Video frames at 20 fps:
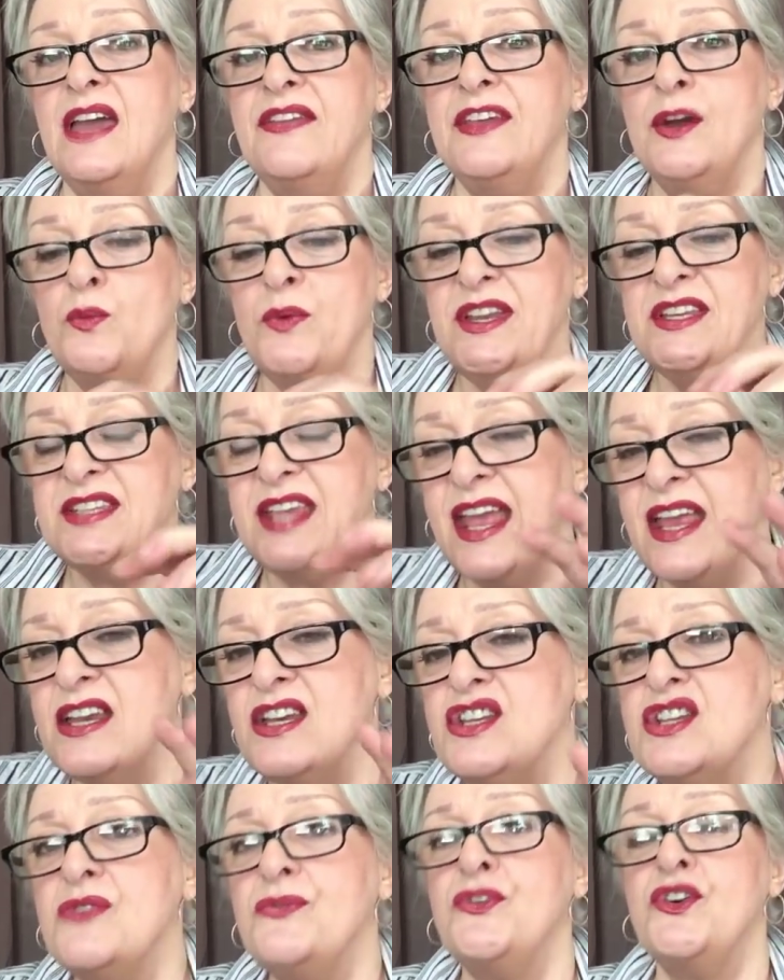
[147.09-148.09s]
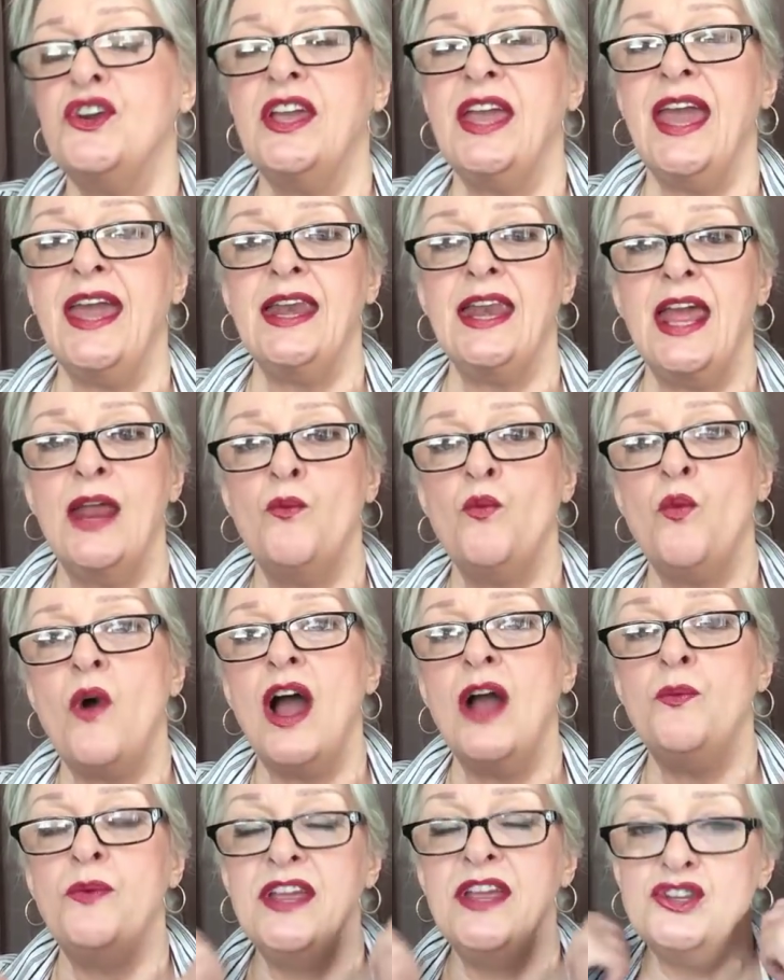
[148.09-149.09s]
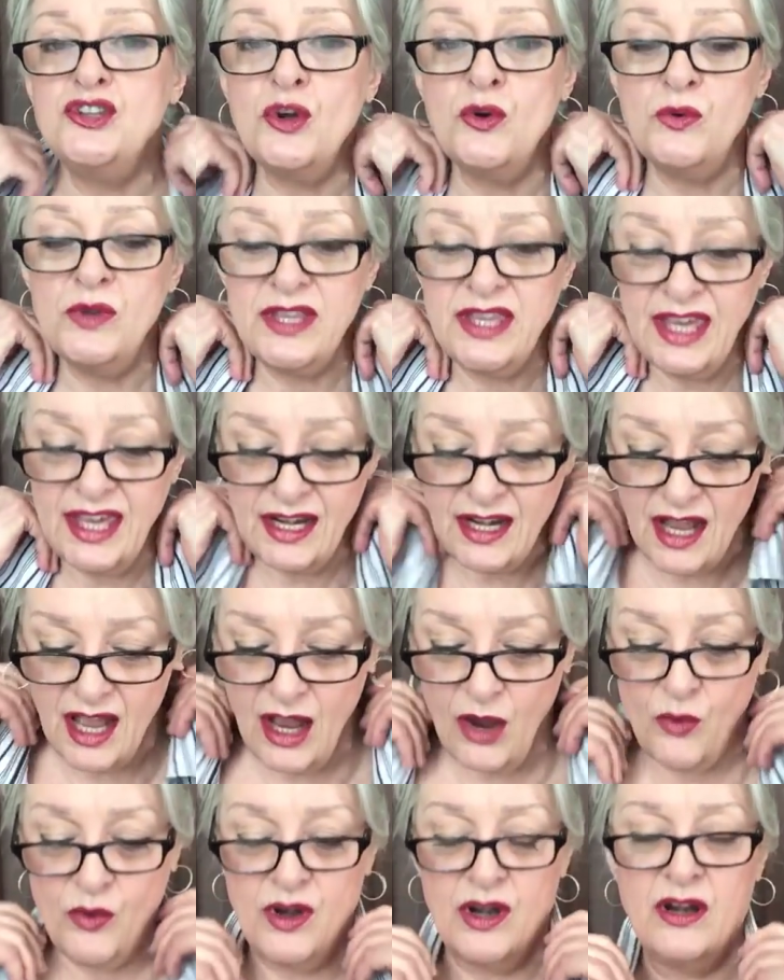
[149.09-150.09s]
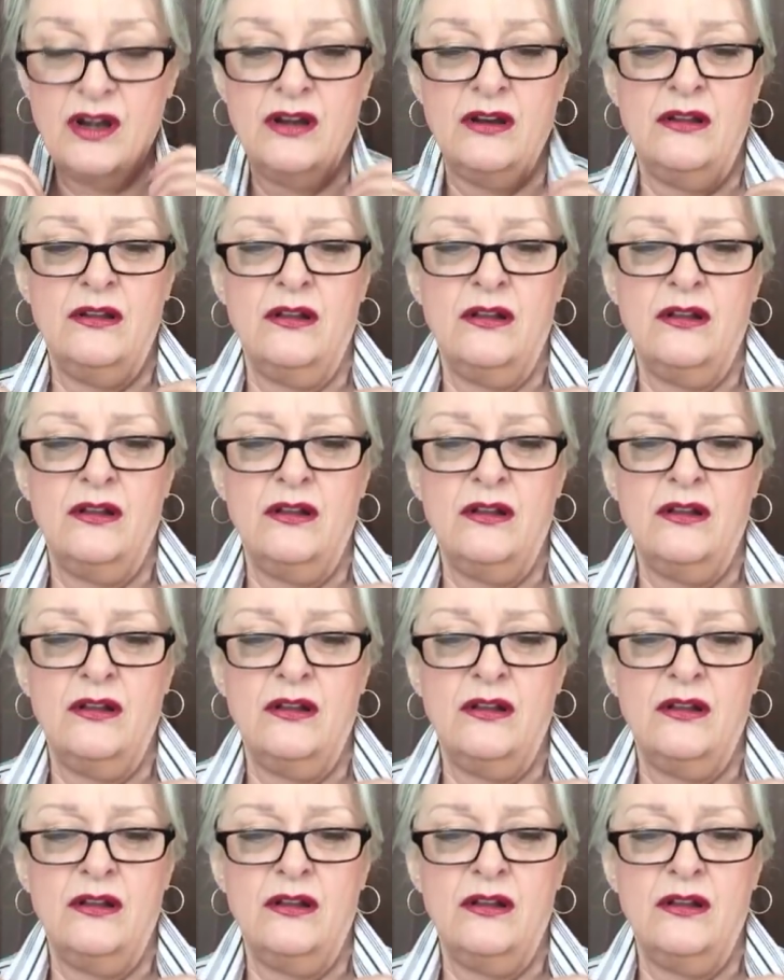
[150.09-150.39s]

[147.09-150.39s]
that we tend to forget, and why we don't get our,